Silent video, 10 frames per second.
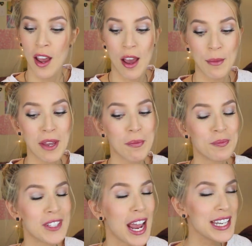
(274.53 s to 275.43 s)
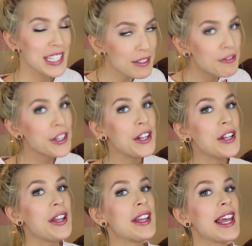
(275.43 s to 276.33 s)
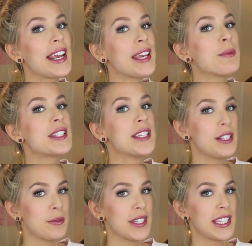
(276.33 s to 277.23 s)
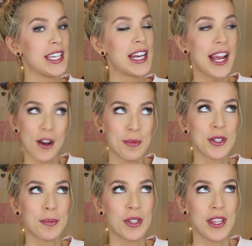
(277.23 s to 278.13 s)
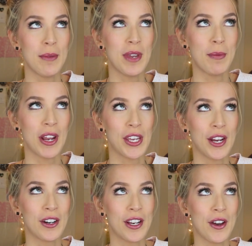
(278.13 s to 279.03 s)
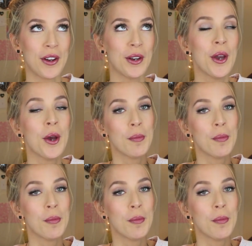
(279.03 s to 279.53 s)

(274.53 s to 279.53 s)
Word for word: I did feel like it was a little risky, and I almost put them in my carry-on,